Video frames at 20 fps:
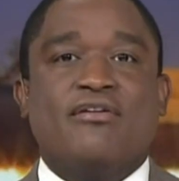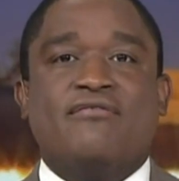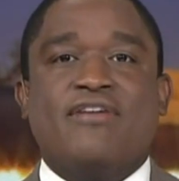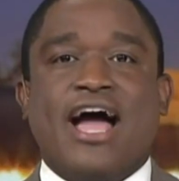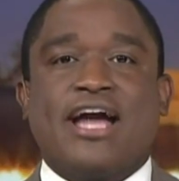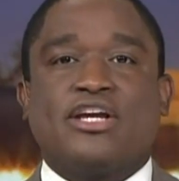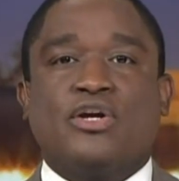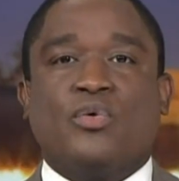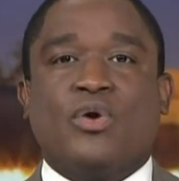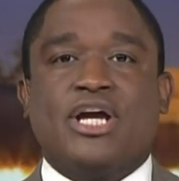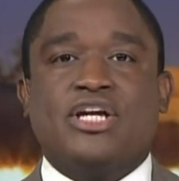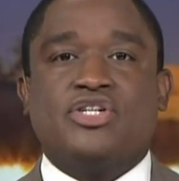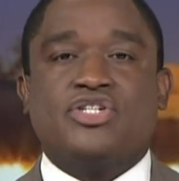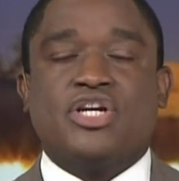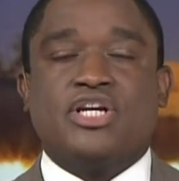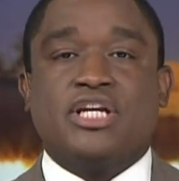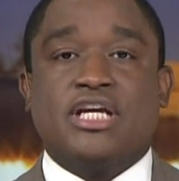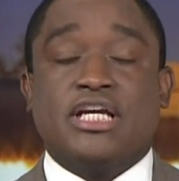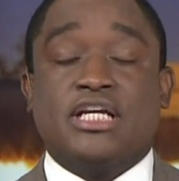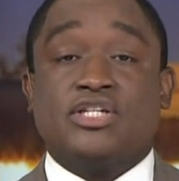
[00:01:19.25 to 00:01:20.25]
Now,
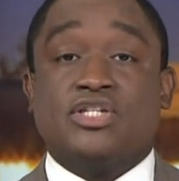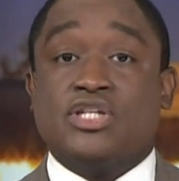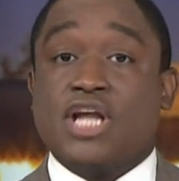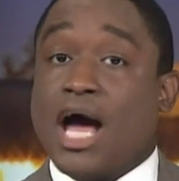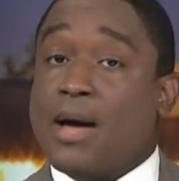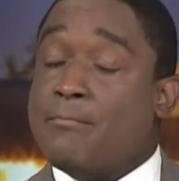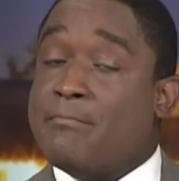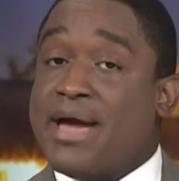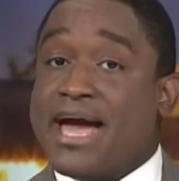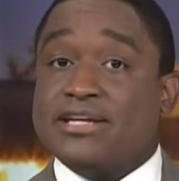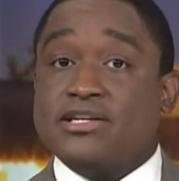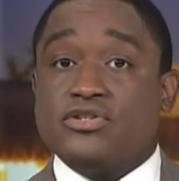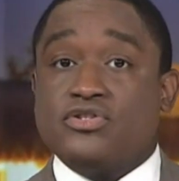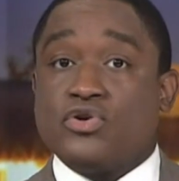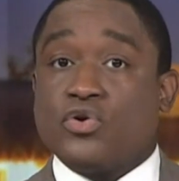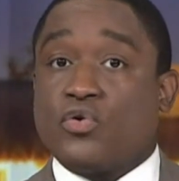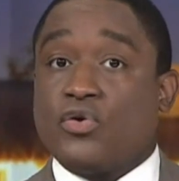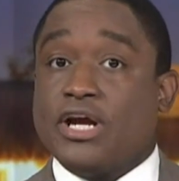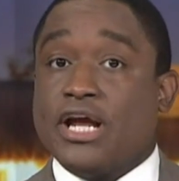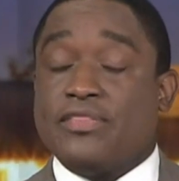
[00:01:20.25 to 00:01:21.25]
evacuation is not
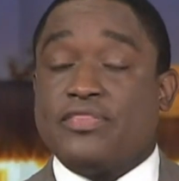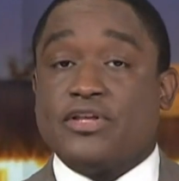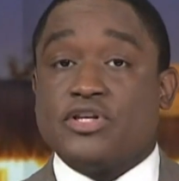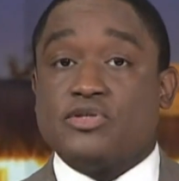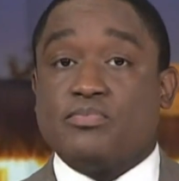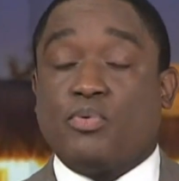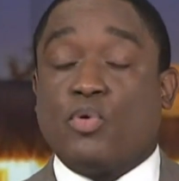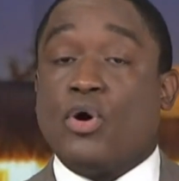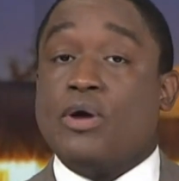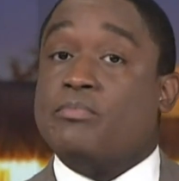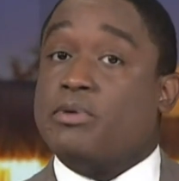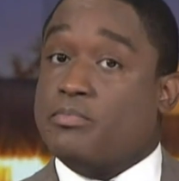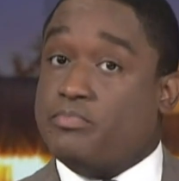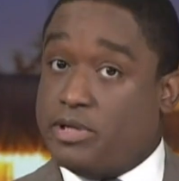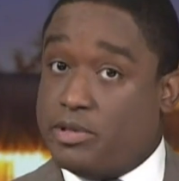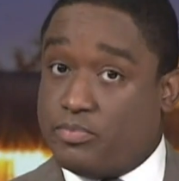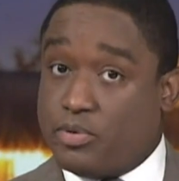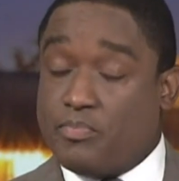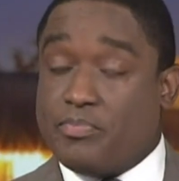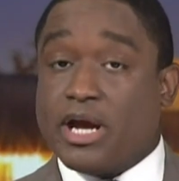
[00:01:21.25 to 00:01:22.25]
mandatory at this point, but
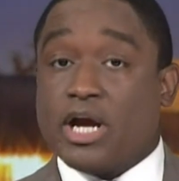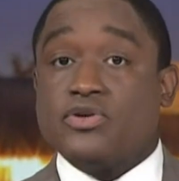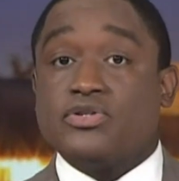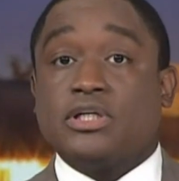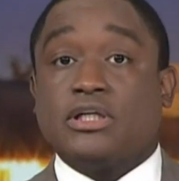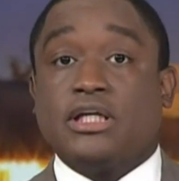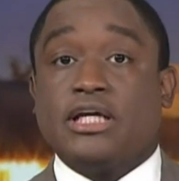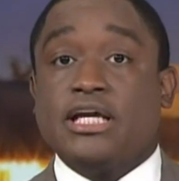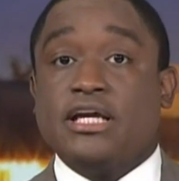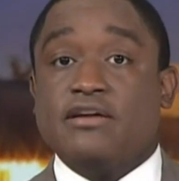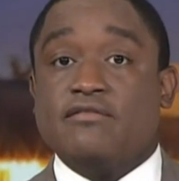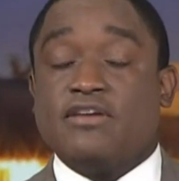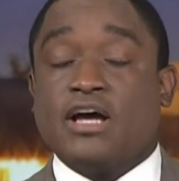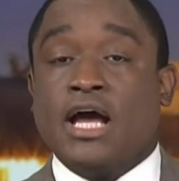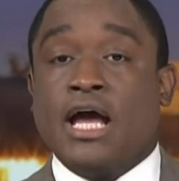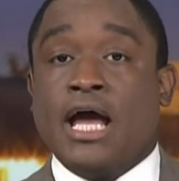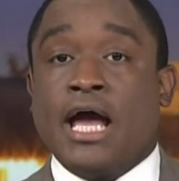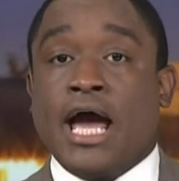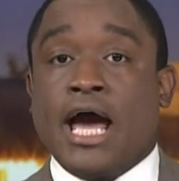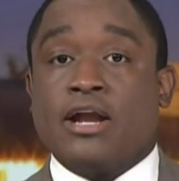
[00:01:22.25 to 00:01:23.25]
be prepared to leave
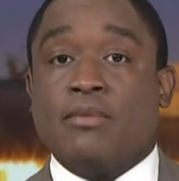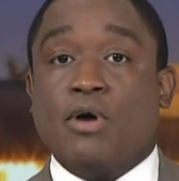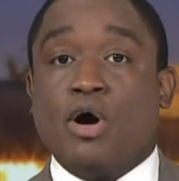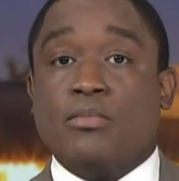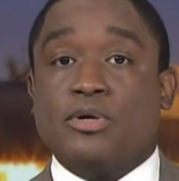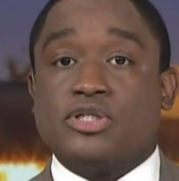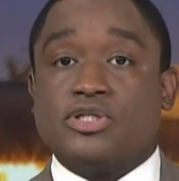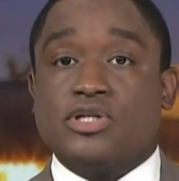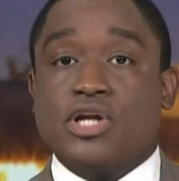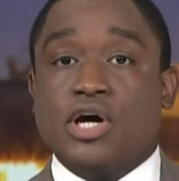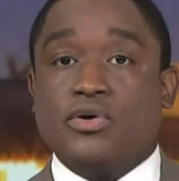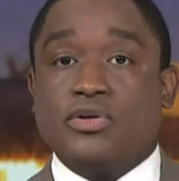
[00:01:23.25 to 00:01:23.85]
at a moment's